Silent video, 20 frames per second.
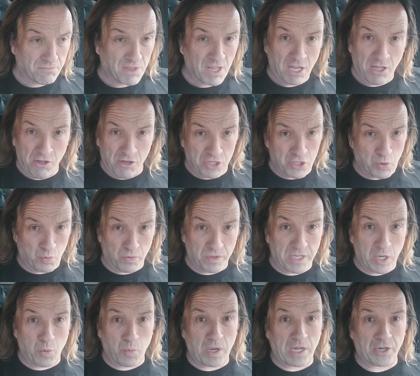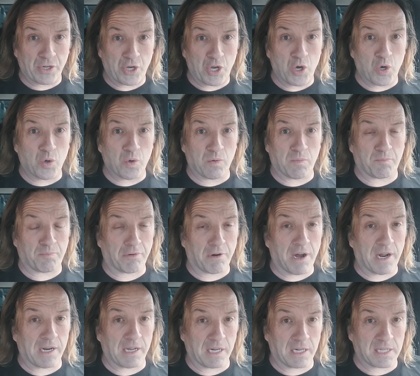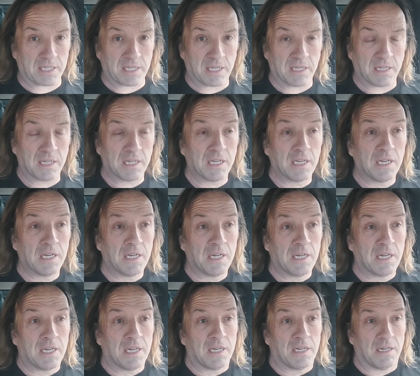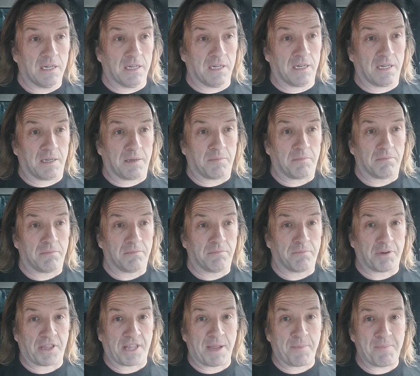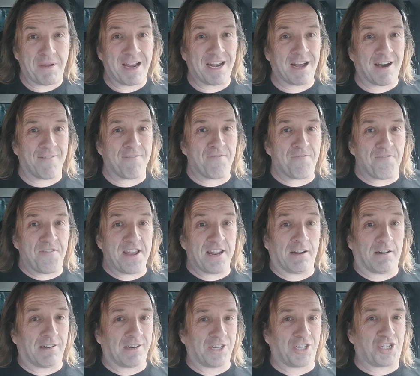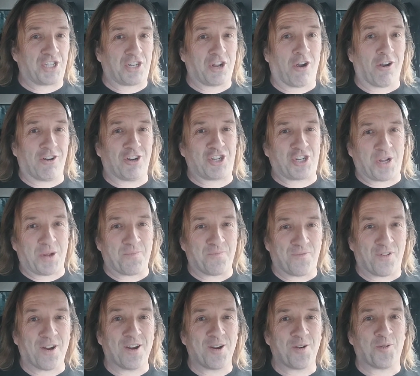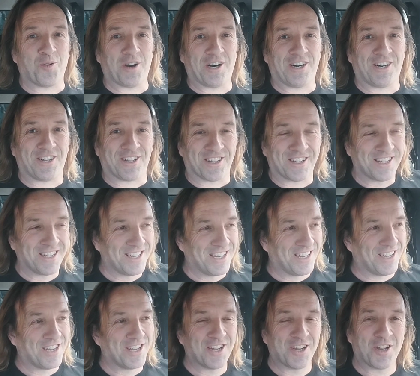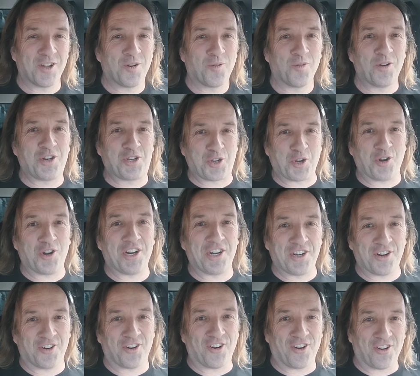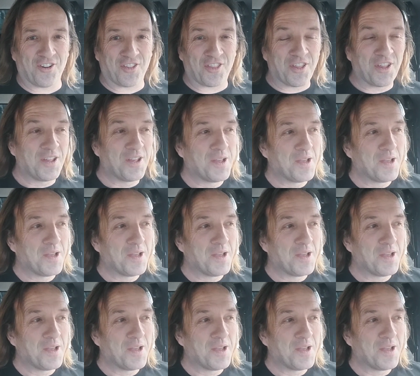And those are really well-known products, but they may not fit on a starship very well returning to Earth.